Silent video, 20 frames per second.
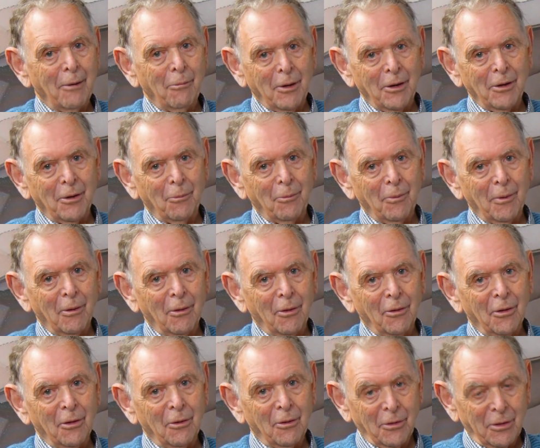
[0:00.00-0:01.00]
with it,
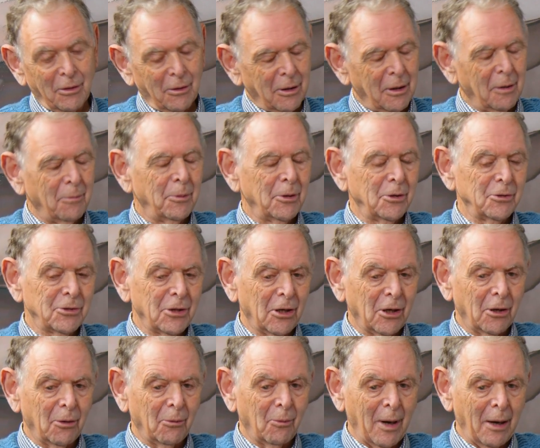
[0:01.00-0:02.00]
or the abuser
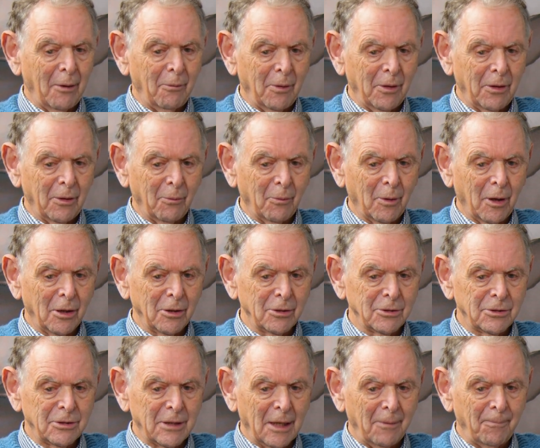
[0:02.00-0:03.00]
got away with it,
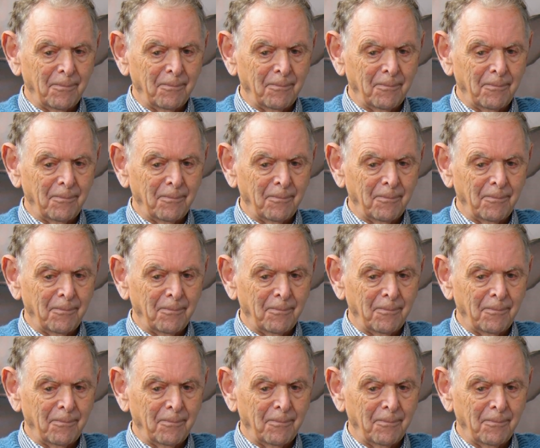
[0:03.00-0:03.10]
was